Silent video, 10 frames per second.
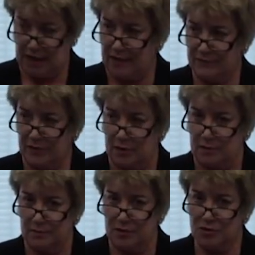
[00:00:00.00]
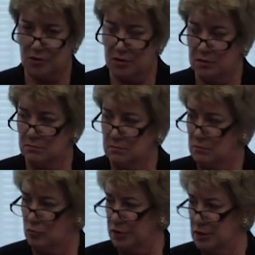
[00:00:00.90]
advocate. I started
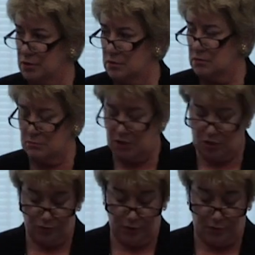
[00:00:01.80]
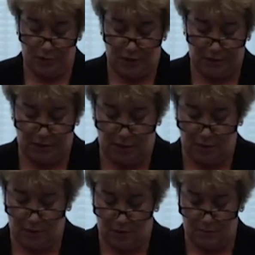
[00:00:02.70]
working in my career as
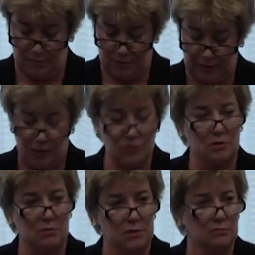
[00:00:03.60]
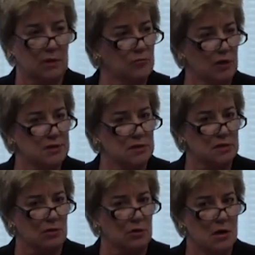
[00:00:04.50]
a counselor in a rape crisis
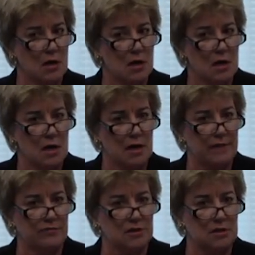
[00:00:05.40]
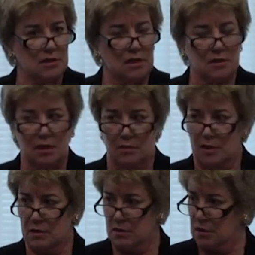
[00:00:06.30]
center. And ever since that time,
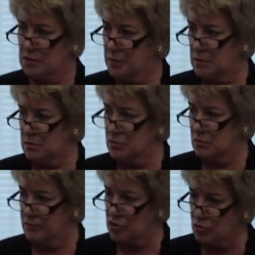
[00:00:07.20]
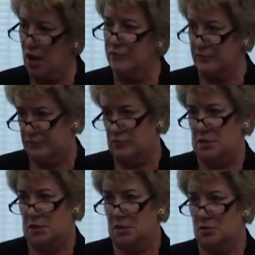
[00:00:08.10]
I think that's been sort of the driver for
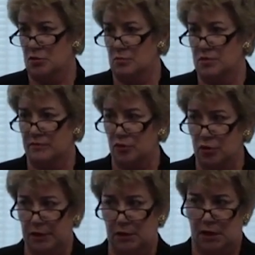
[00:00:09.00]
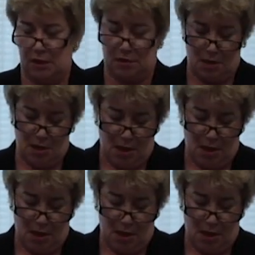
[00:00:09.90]
me in terms of looking at